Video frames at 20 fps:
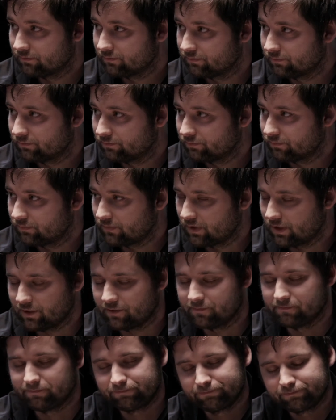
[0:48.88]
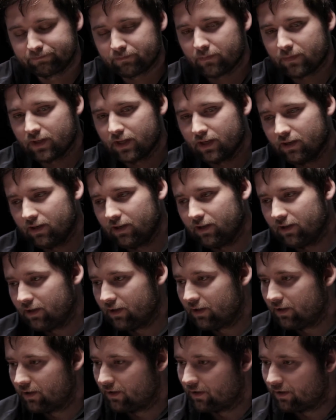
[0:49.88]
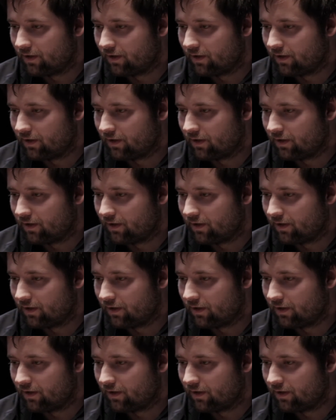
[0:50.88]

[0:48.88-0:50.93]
Have you seen this?